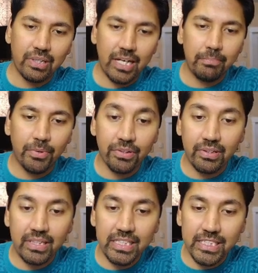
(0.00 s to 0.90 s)
again, both
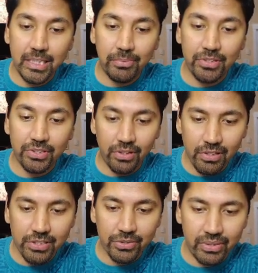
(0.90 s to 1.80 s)
of these CBOs
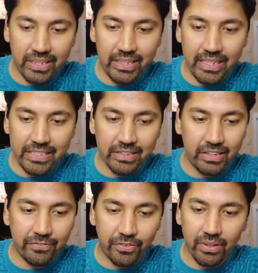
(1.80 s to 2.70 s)
also did
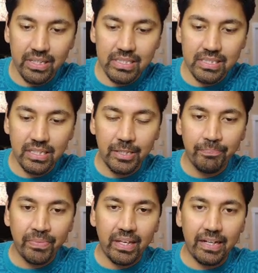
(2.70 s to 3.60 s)
decently for us.
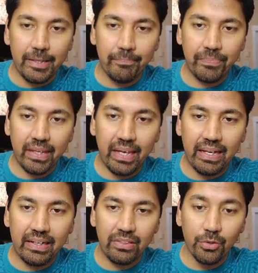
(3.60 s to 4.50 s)

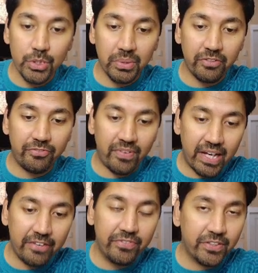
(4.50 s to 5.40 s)
And those were the
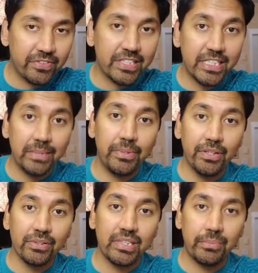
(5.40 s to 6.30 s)
5 different
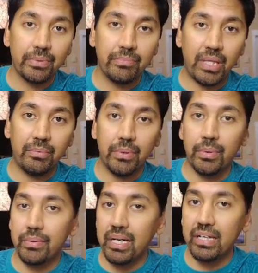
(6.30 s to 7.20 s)
CBOs that we were
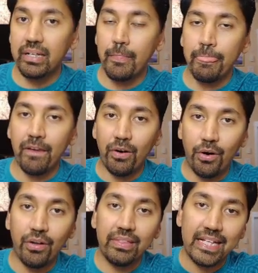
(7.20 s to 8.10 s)
running
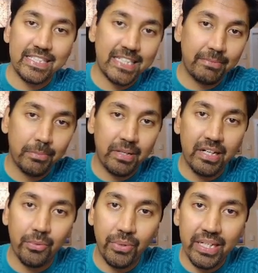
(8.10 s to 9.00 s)
on that Cyber
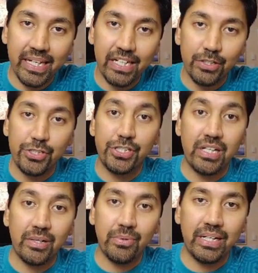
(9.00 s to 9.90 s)
Monday weekend to
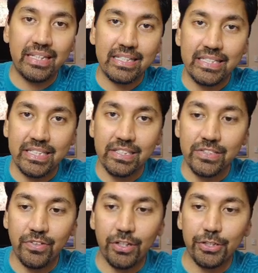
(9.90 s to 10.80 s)
generate that sales
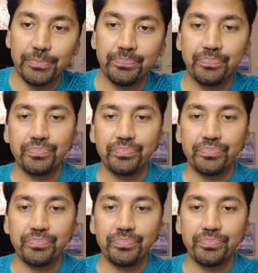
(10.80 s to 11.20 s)
volume.